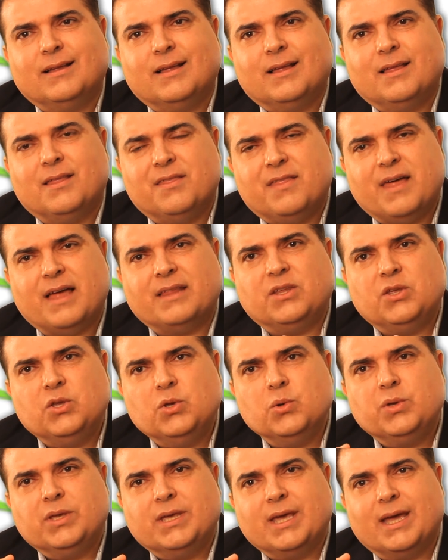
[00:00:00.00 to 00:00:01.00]
that
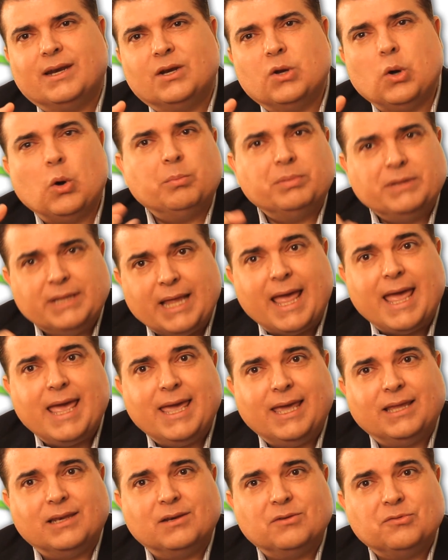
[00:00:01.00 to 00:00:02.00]
you can
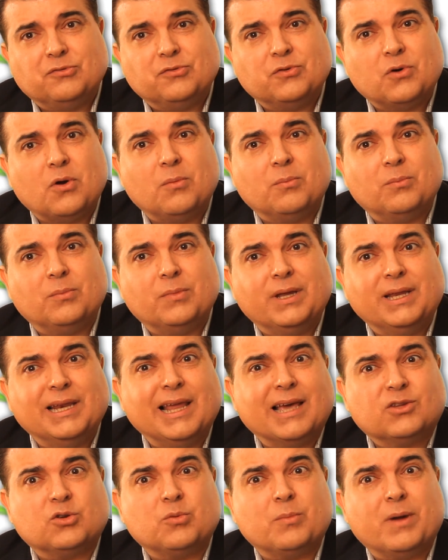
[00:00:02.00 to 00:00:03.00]
obtain from
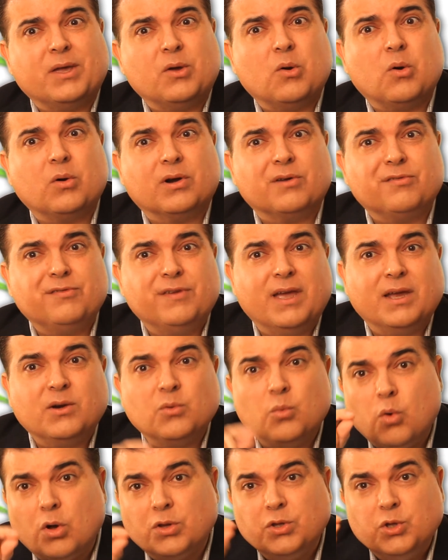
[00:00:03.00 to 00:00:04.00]
electromyography
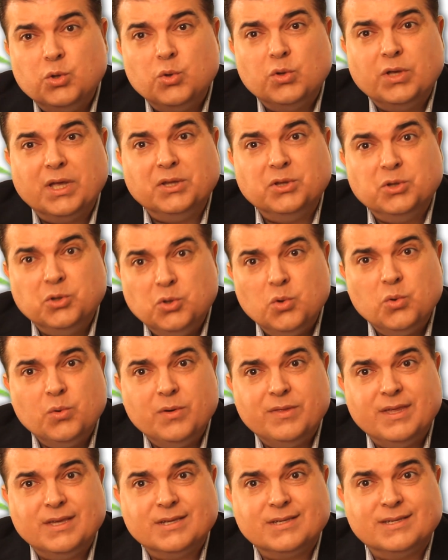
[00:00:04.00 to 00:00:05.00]
and what you can do
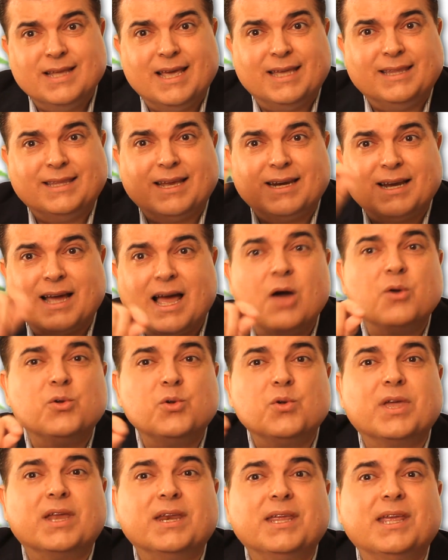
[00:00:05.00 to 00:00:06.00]
with this data and how
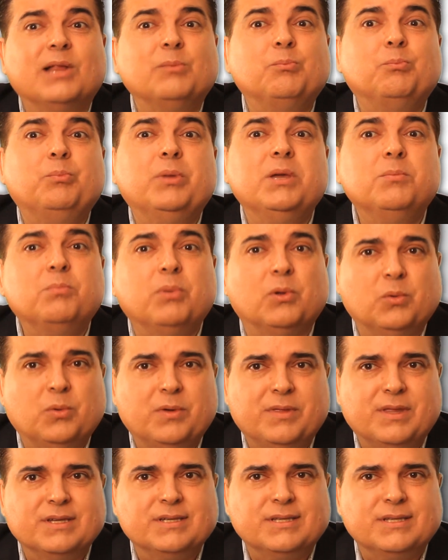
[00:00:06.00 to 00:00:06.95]
you can help people with this